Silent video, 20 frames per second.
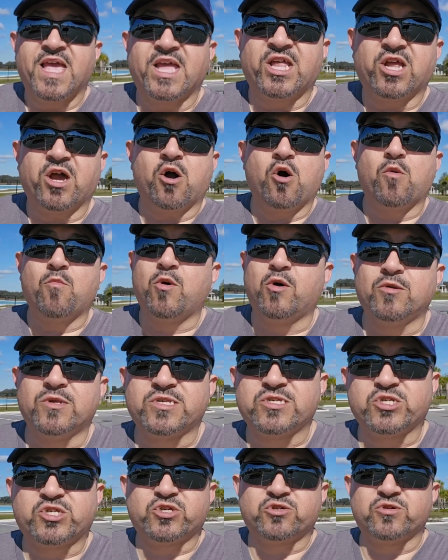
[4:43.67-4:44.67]
And
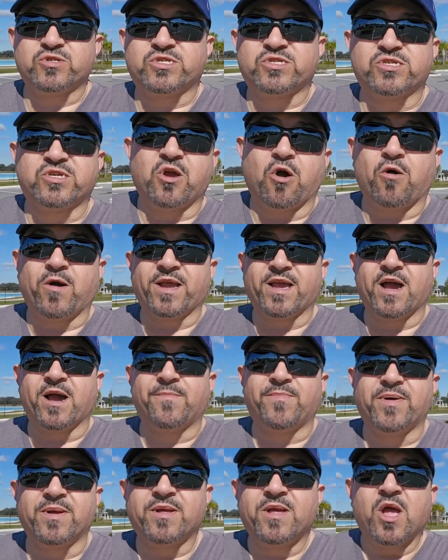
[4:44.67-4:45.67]
homeowners insurance is going
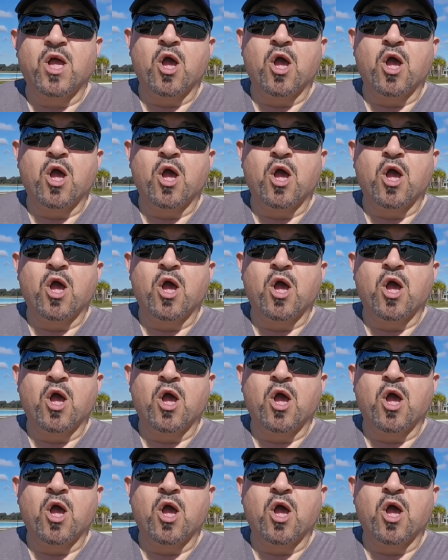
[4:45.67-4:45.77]
up.